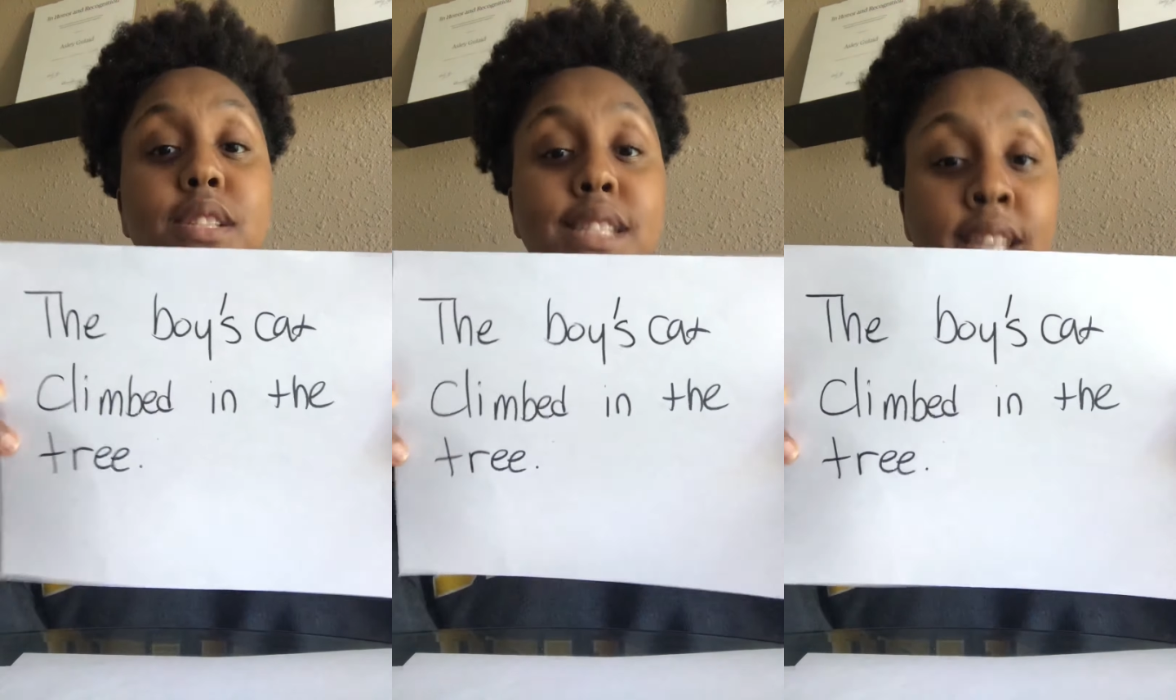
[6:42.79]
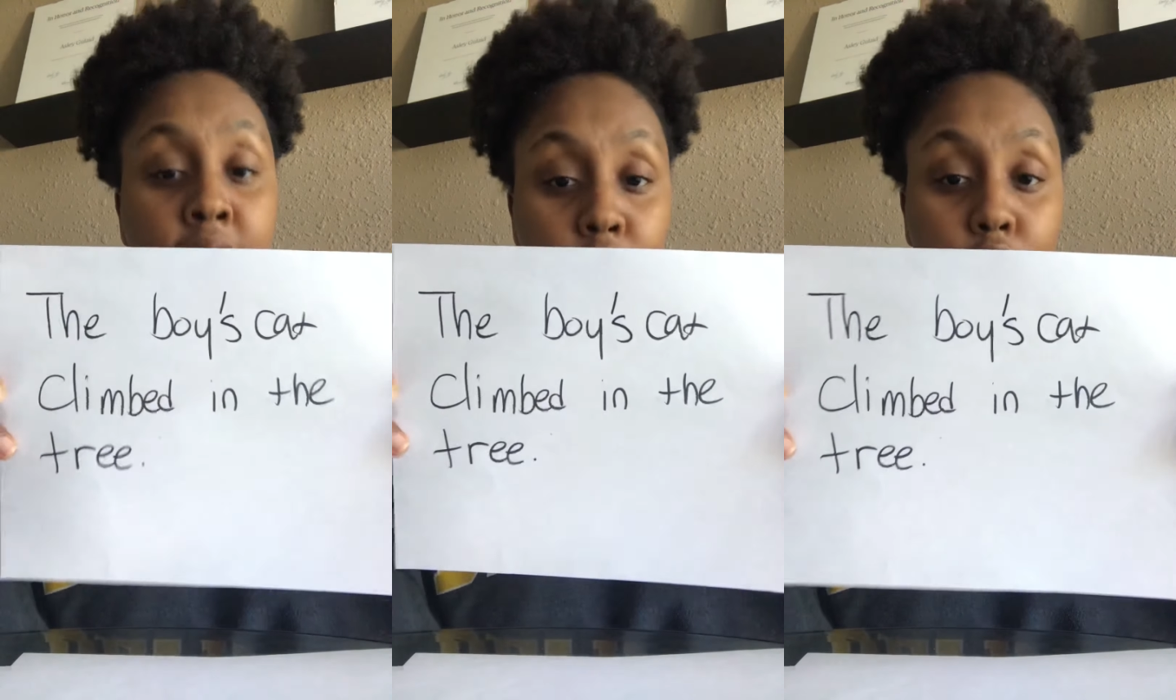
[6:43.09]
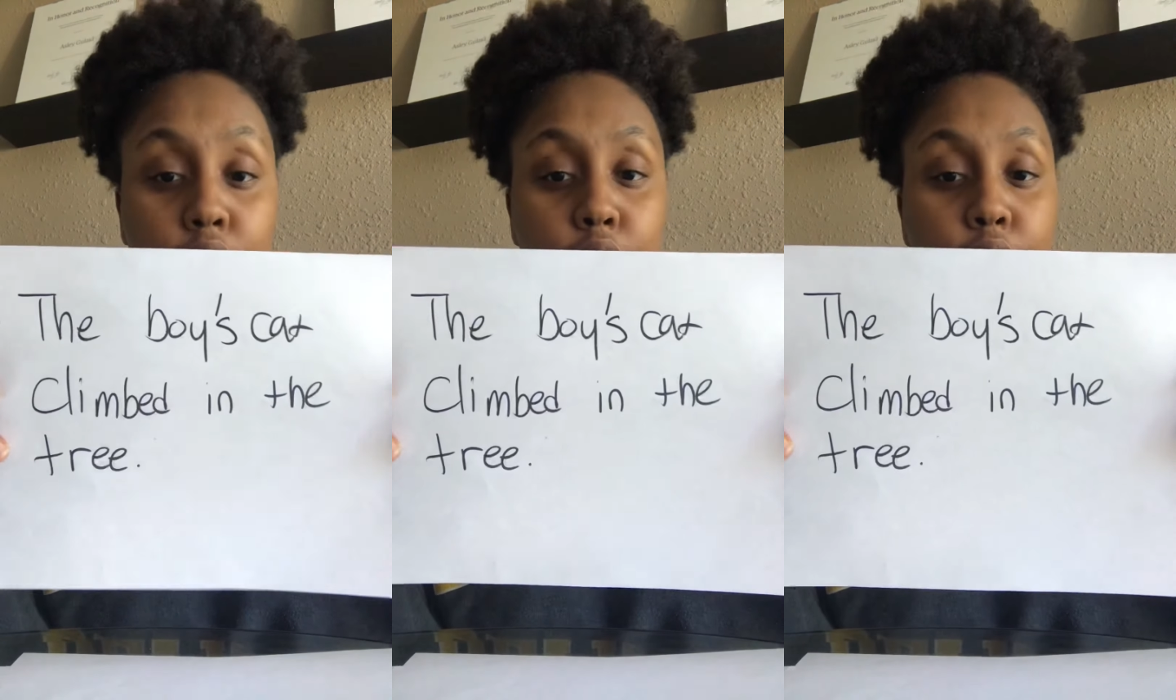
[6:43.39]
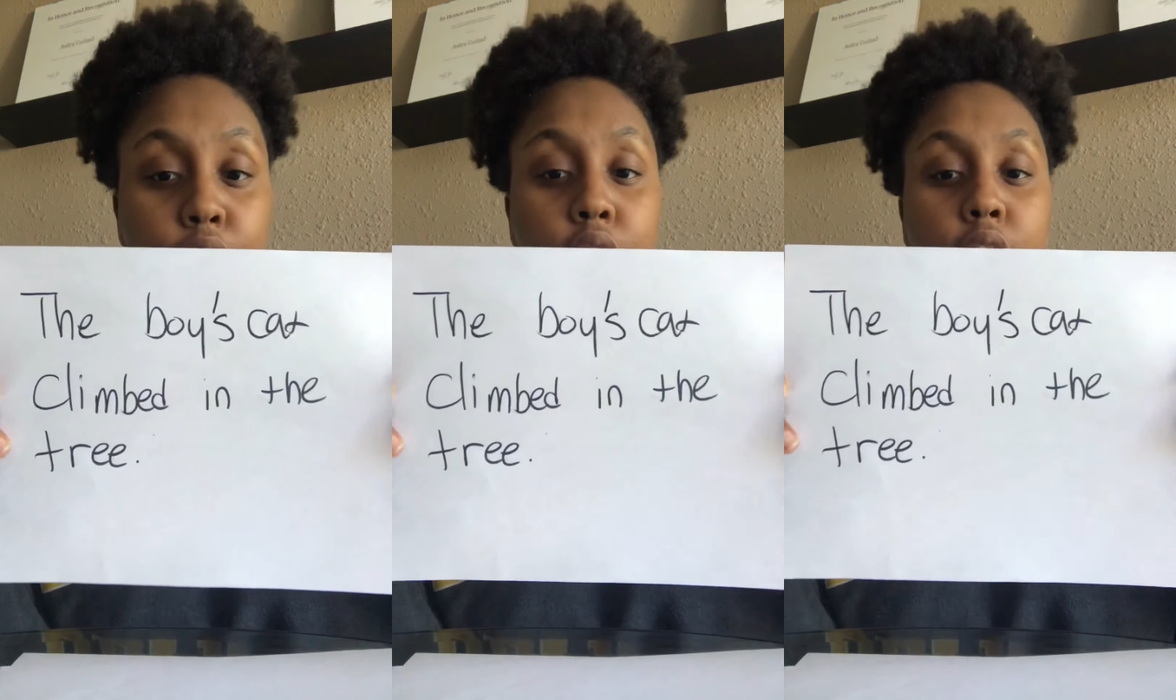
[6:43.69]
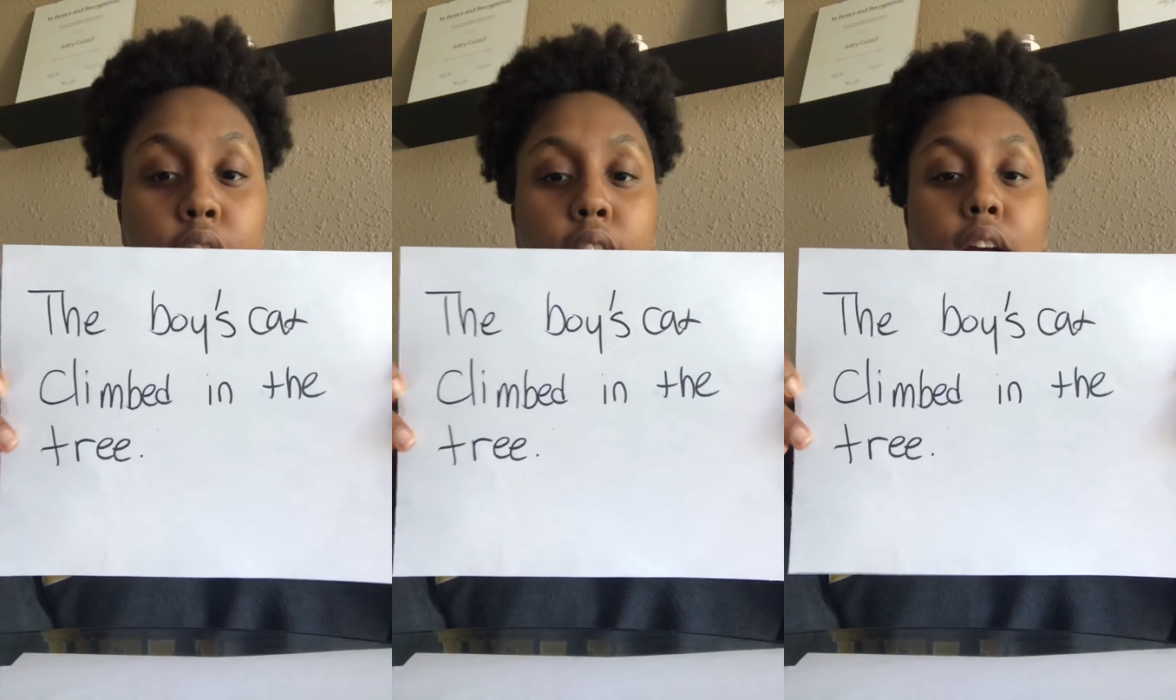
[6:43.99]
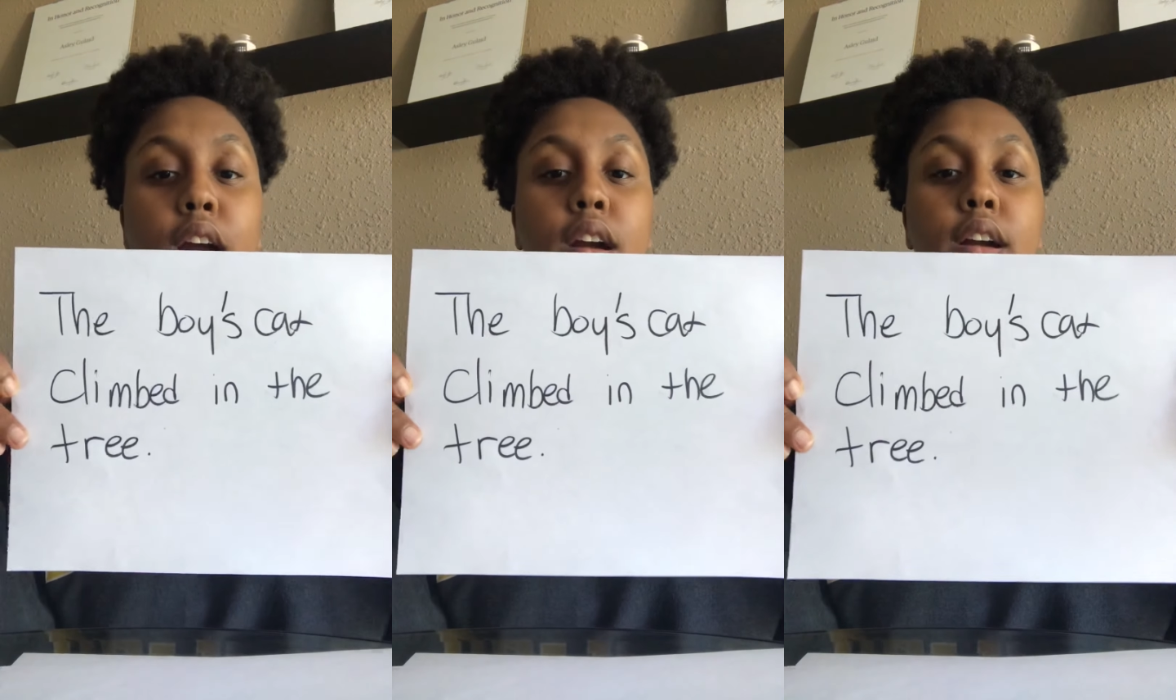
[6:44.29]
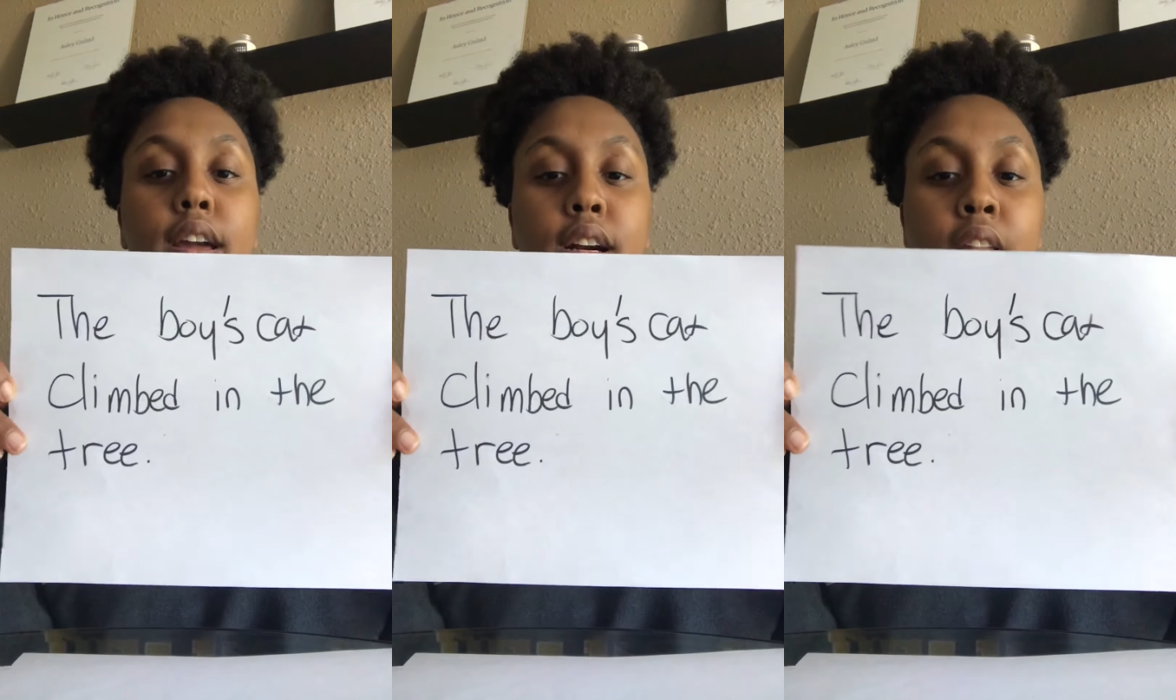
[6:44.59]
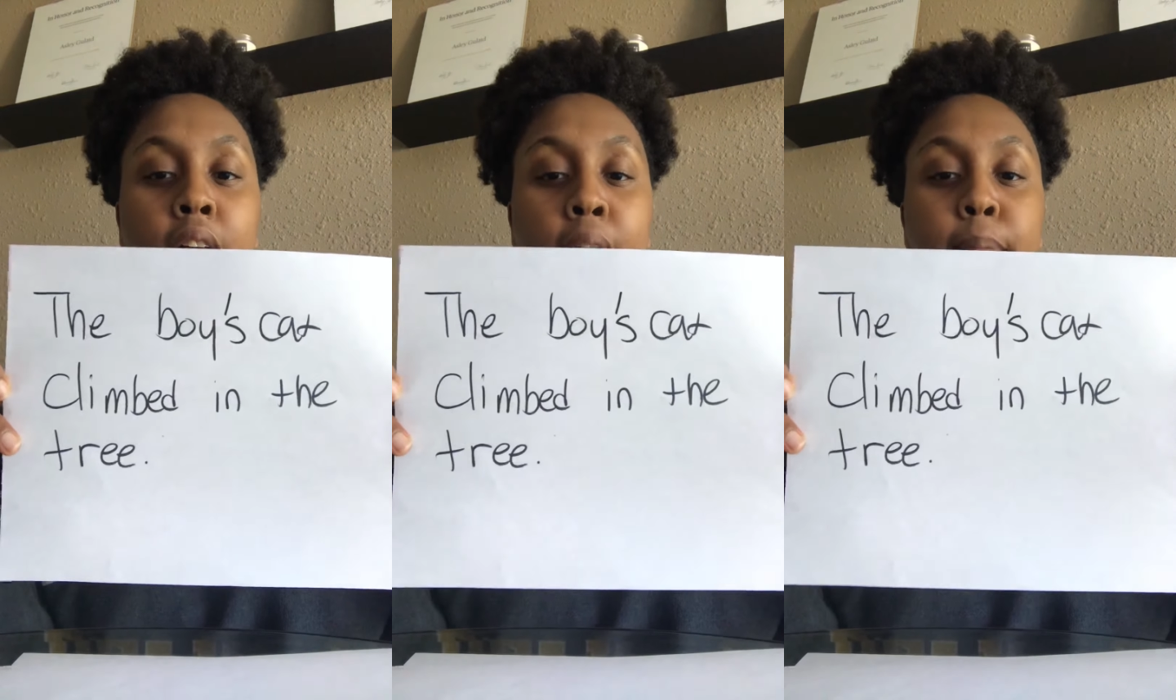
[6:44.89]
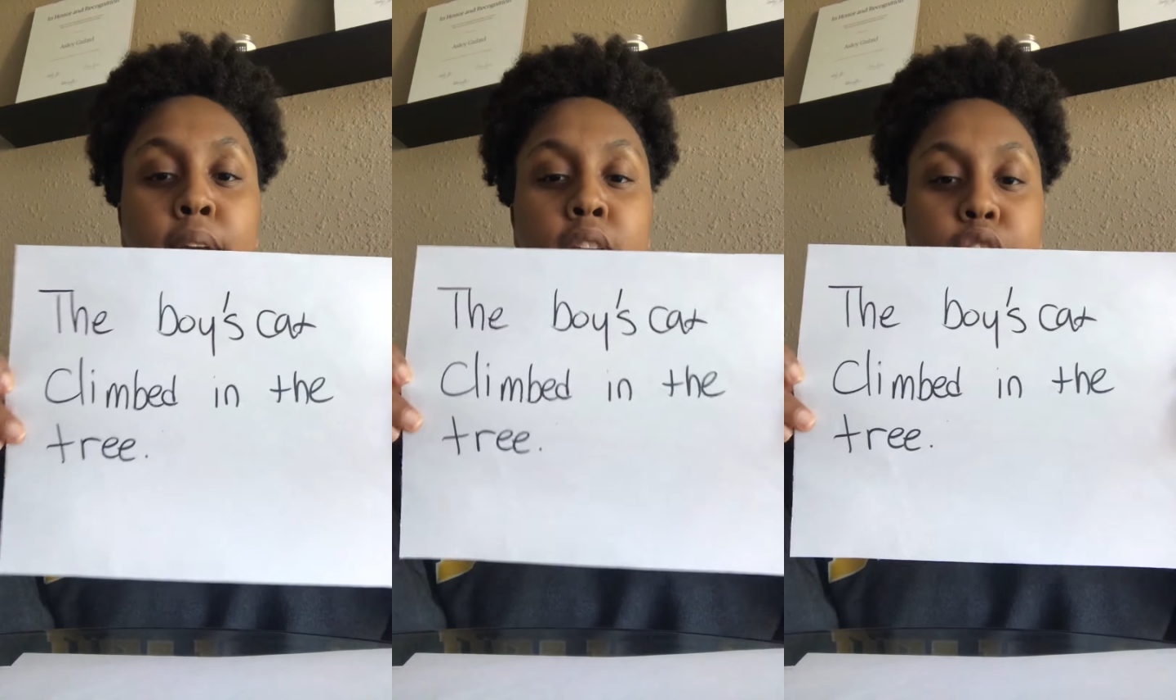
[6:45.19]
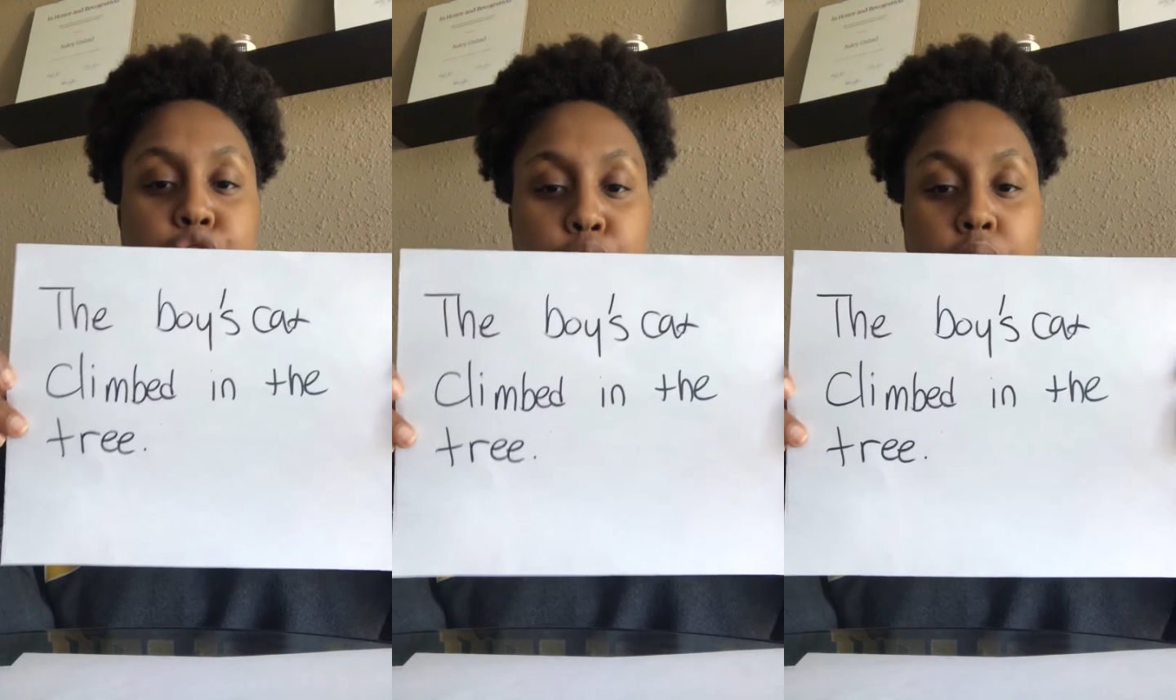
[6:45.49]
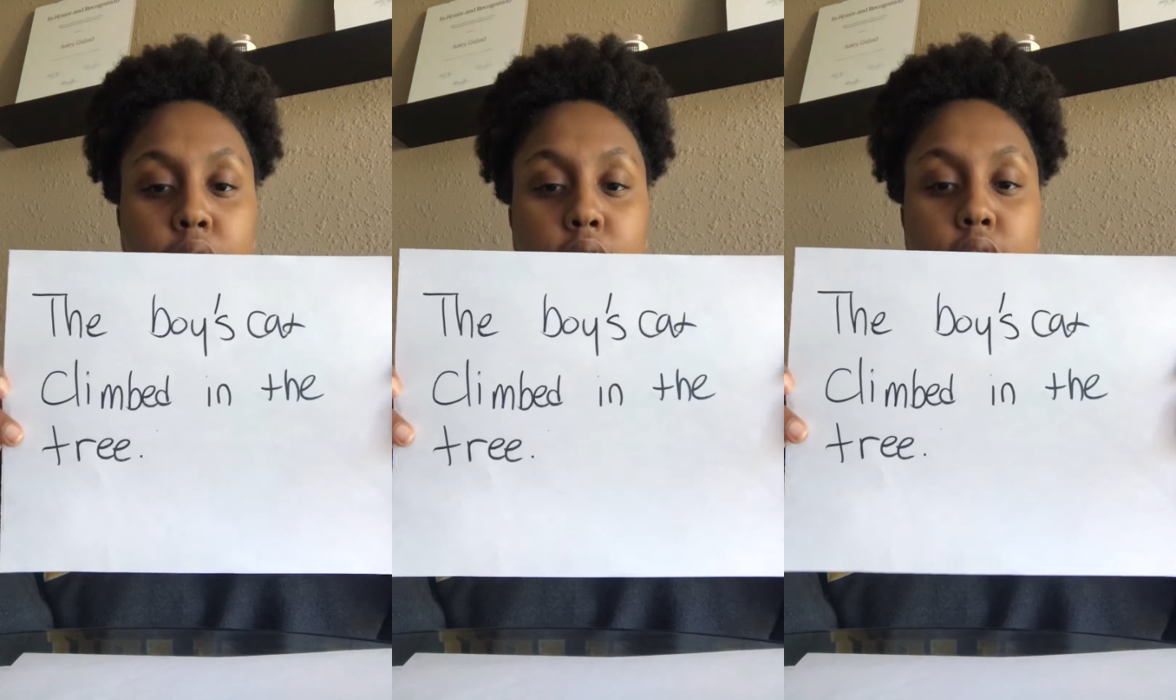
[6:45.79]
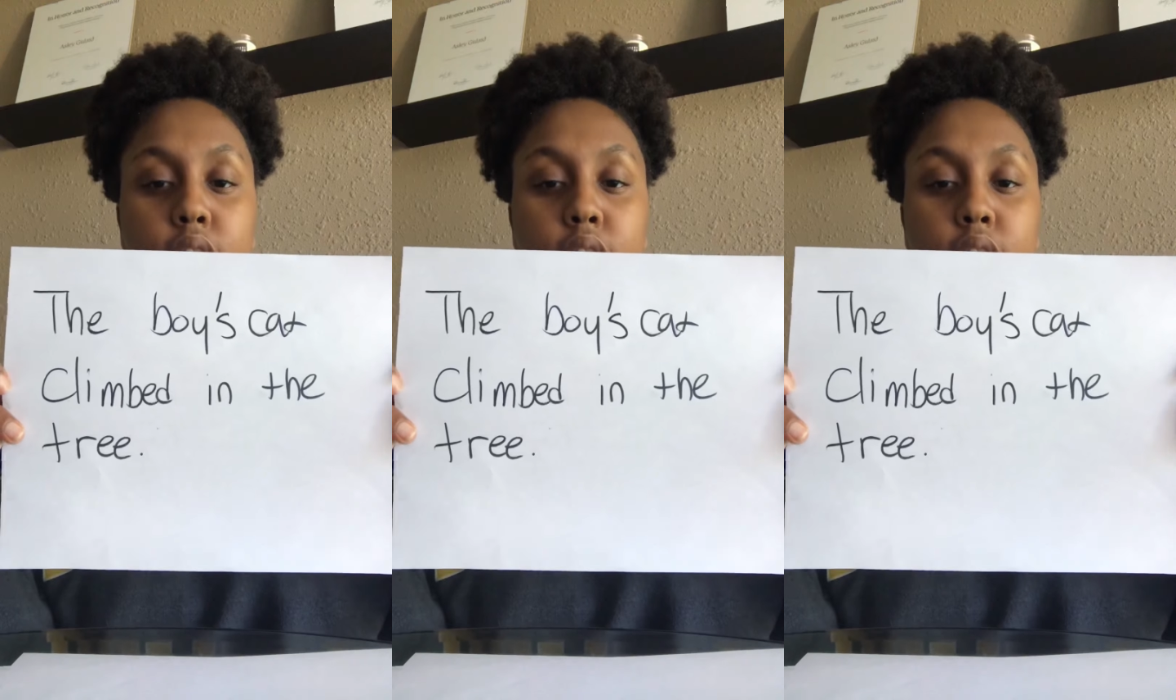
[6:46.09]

singular, climbed in the tree.